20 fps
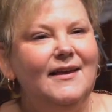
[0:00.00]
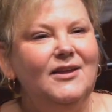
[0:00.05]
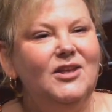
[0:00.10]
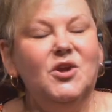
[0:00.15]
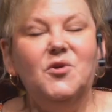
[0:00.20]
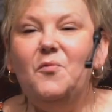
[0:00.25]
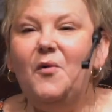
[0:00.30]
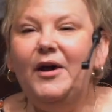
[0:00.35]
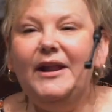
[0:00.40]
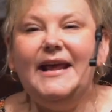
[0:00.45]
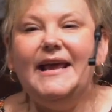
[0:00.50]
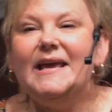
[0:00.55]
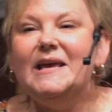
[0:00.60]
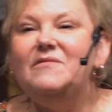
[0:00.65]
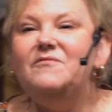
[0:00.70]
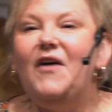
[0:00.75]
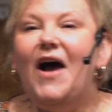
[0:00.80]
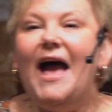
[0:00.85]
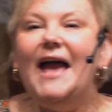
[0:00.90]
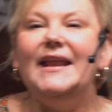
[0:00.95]
you want to
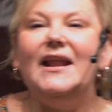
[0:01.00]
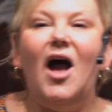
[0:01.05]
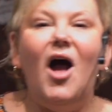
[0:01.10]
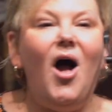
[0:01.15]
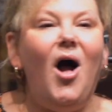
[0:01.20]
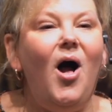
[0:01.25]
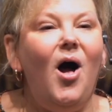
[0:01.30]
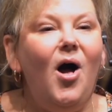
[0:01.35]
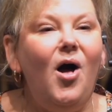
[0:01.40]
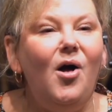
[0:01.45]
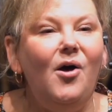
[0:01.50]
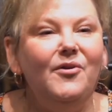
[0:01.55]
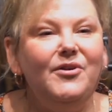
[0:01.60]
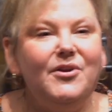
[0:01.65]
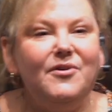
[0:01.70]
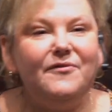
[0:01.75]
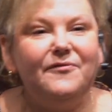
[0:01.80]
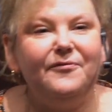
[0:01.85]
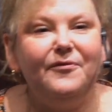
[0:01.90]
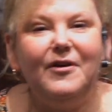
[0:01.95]
invite all
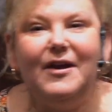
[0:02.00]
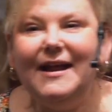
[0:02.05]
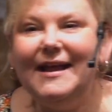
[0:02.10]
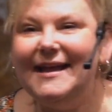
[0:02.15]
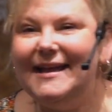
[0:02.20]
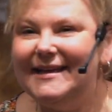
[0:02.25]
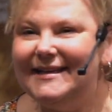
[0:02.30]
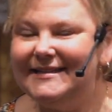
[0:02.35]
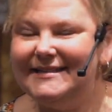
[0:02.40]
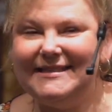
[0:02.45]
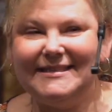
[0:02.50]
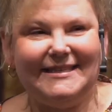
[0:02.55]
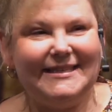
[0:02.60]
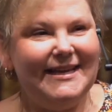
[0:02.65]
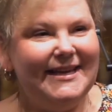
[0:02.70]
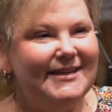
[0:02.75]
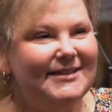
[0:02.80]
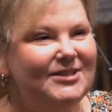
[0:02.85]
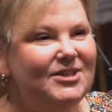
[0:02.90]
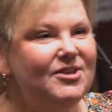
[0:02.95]
your friends
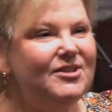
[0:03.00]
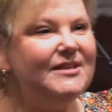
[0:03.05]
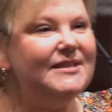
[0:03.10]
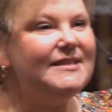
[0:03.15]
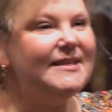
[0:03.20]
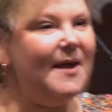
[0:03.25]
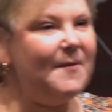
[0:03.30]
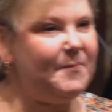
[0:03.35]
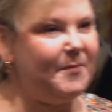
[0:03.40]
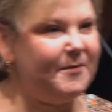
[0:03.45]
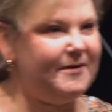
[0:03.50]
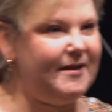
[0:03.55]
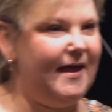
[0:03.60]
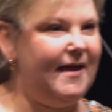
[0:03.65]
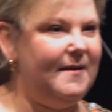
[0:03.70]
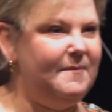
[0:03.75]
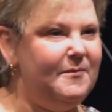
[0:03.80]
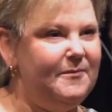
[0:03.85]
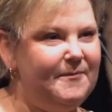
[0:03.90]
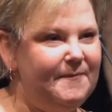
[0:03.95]
to the supper
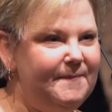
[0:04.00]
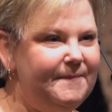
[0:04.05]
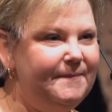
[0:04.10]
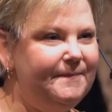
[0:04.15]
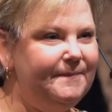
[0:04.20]
table?